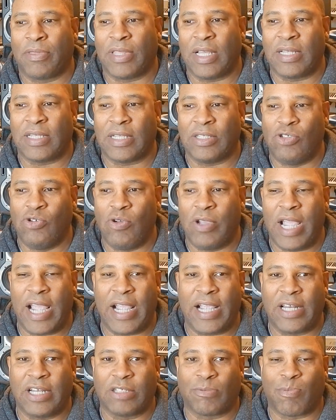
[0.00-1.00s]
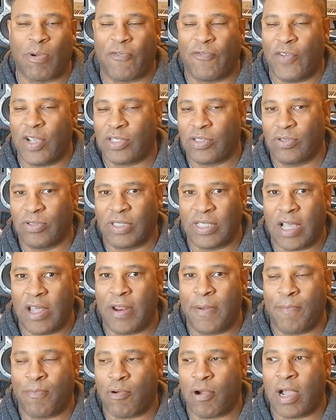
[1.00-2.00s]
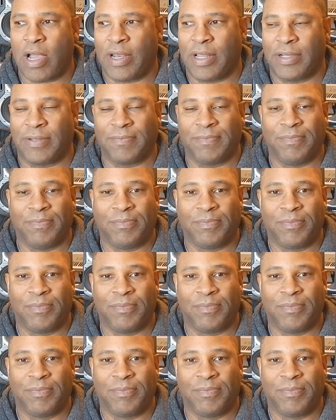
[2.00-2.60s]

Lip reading: think that you can't get this professional sounding product